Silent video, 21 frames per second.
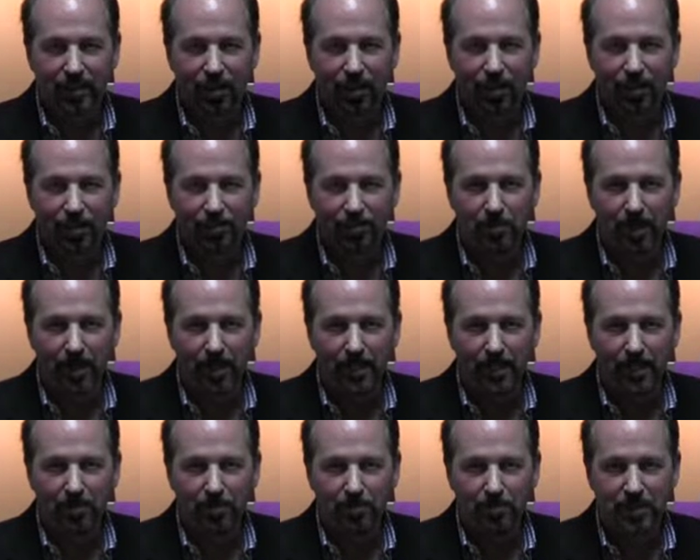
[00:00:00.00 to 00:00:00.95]
All your body
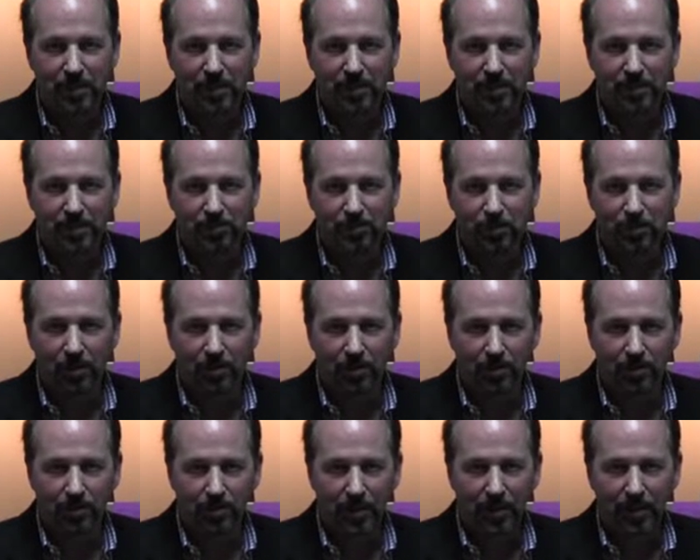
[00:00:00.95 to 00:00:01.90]
does with that is do one
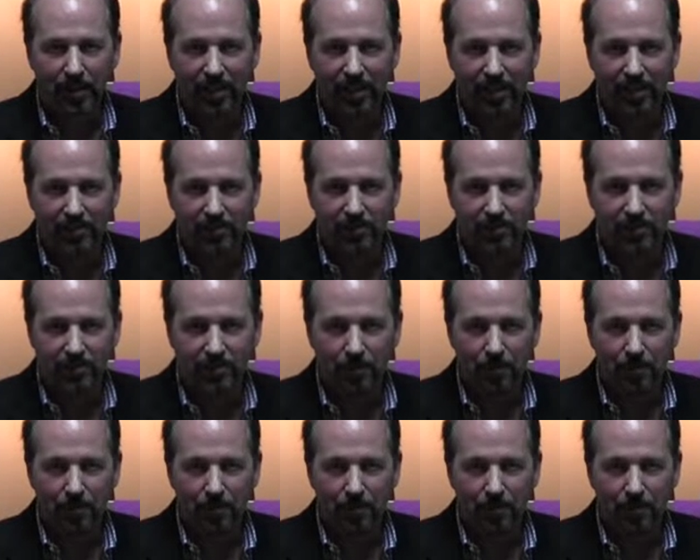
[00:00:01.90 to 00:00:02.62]
of 3 things.